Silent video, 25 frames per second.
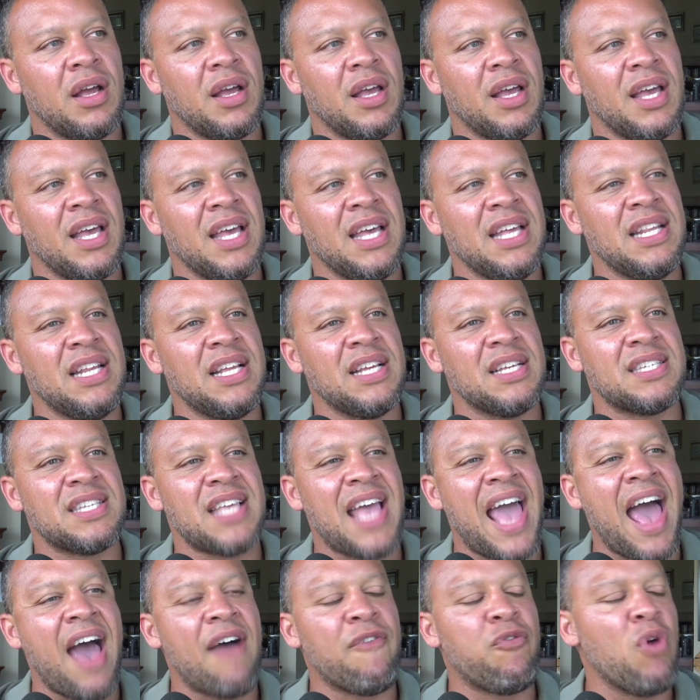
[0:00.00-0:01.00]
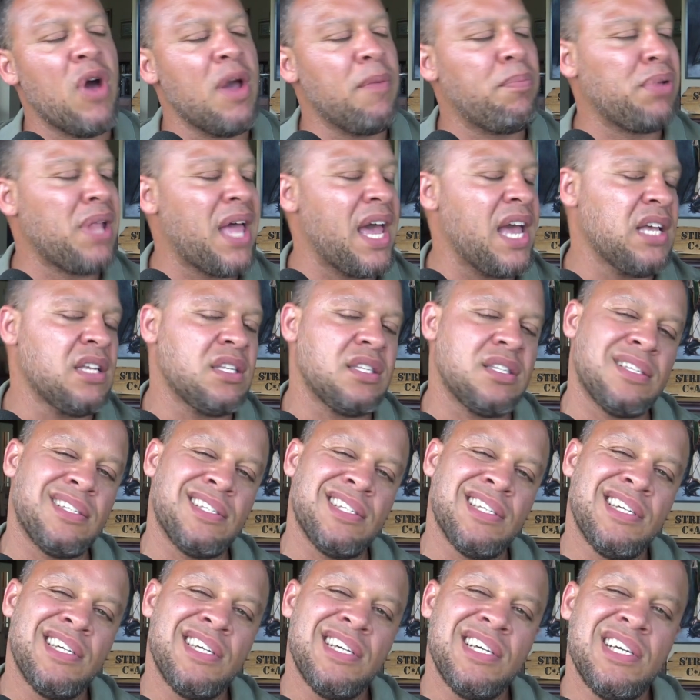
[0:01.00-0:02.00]
in this halfway place,
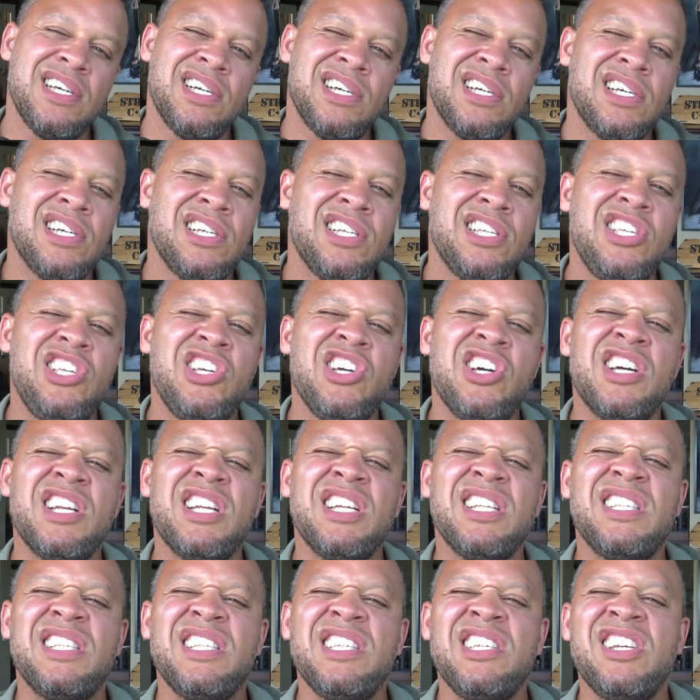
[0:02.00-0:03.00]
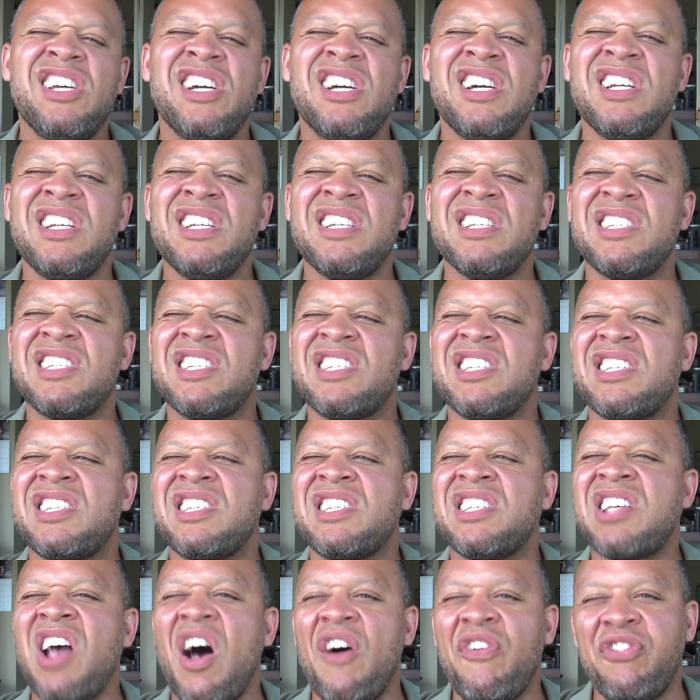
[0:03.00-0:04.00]
you're gonna you're gonna
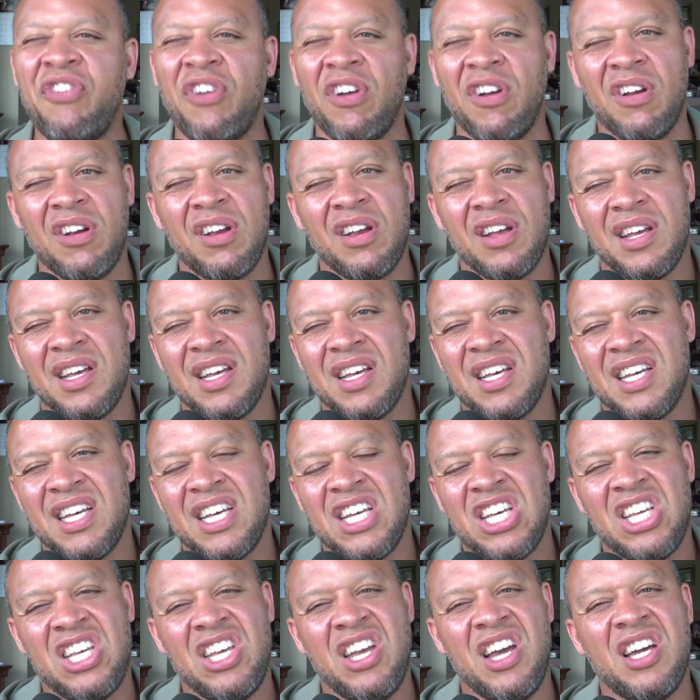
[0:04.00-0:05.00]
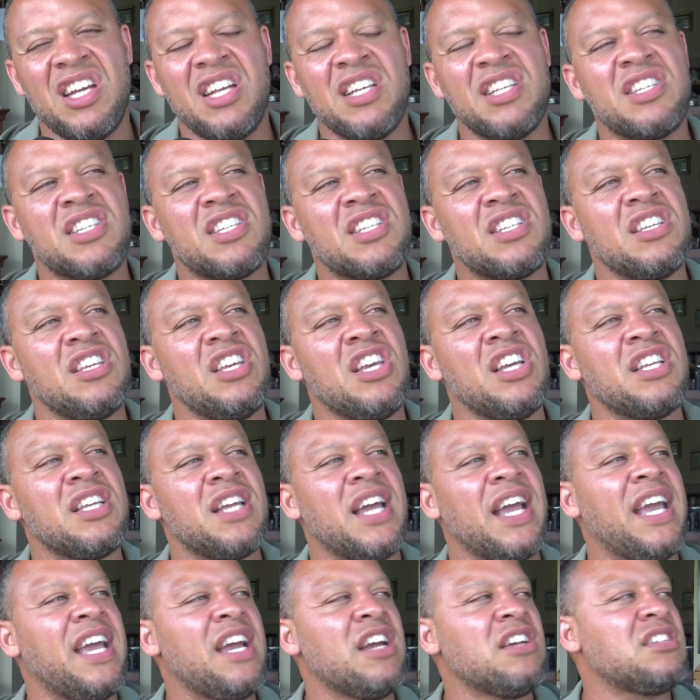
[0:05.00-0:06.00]
suffer. You're gonna. It,
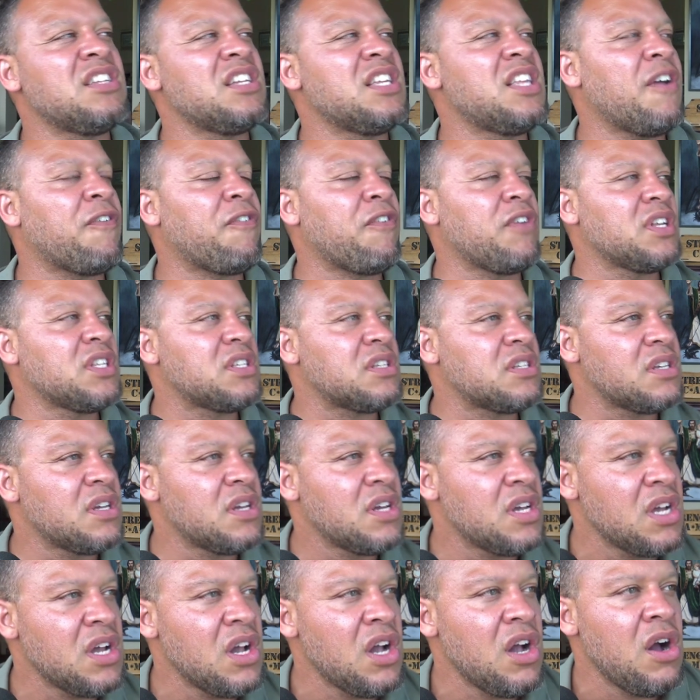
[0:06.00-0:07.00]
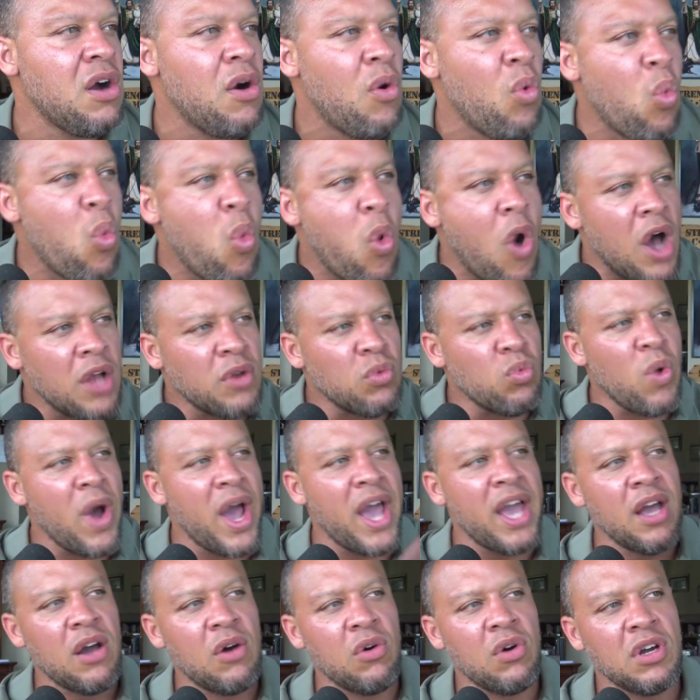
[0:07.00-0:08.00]
here's the difference. One
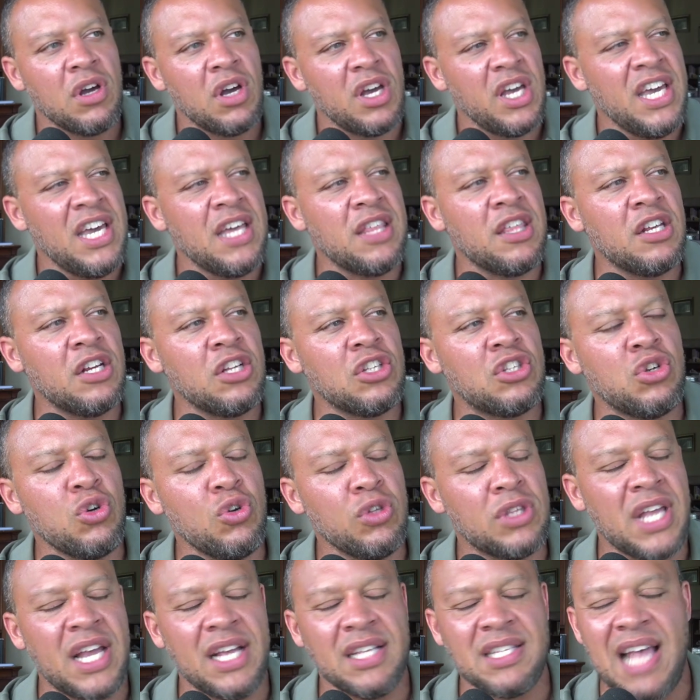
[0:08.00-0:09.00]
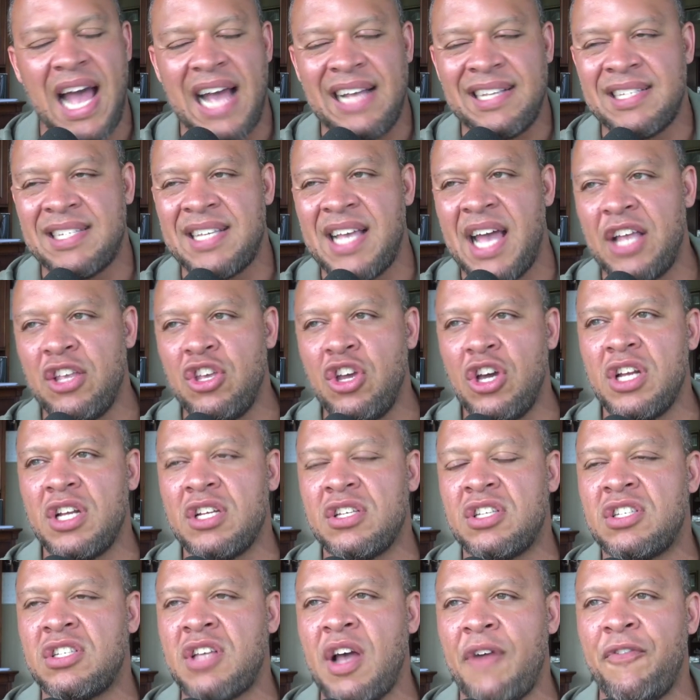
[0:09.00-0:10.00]
way, either the two things I said, you're gonna
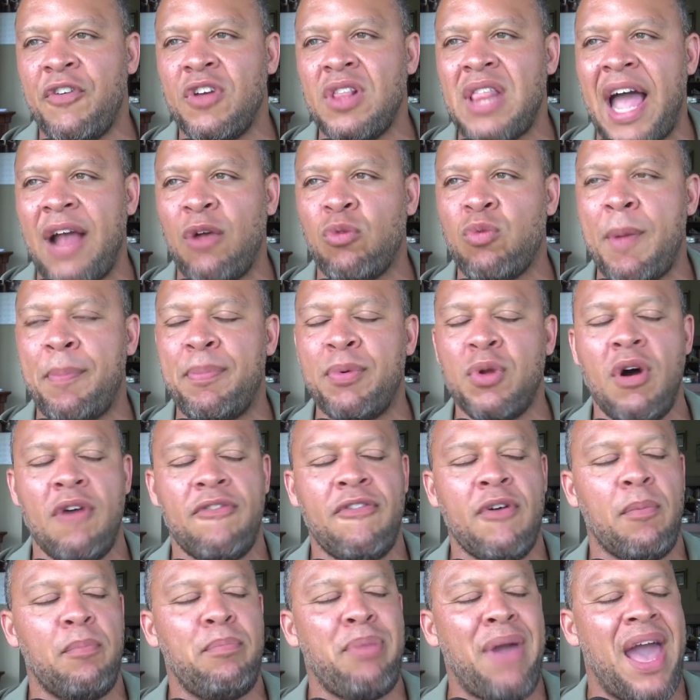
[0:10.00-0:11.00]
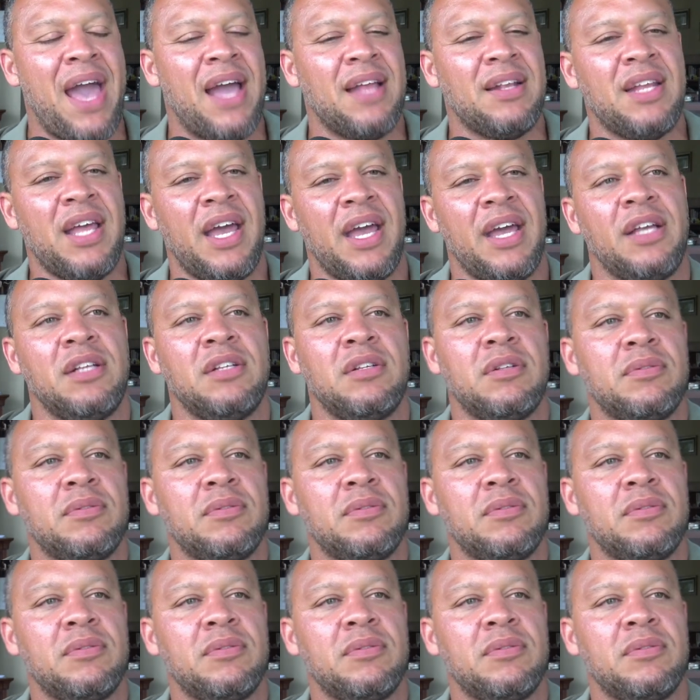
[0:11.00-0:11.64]
suffer like ripping off a band aid.